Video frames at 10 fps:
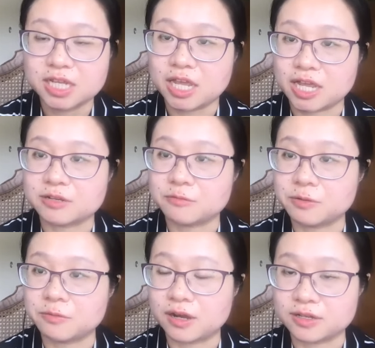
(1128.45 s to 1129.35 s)
And we
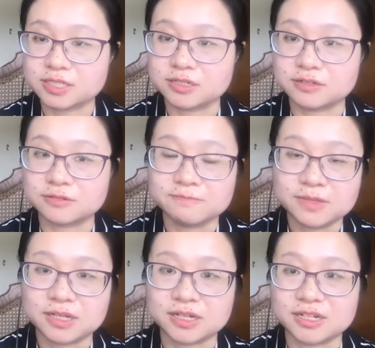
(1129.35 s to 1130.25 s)
will also
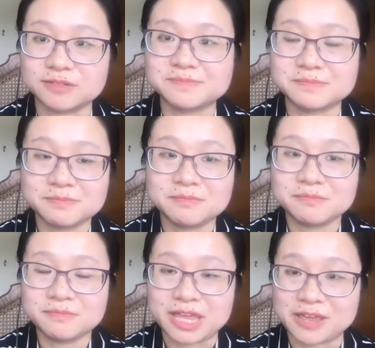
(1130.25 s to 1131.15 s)

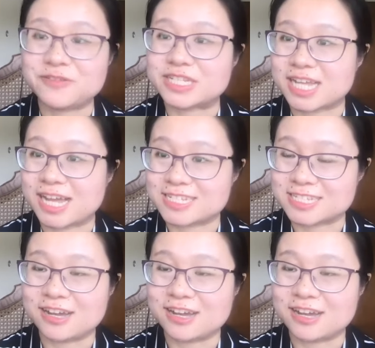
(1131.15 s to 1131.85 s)
emphasize